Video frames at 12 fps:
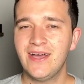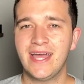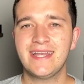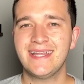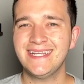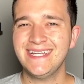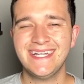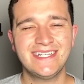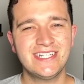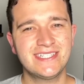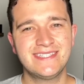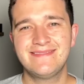I, I
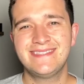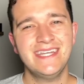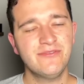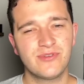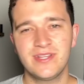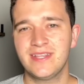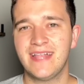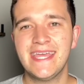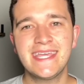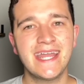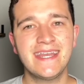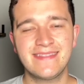just didn't really
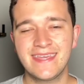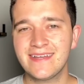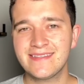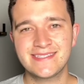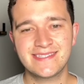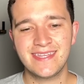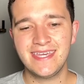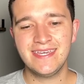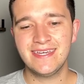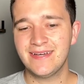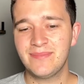like anything on the slate.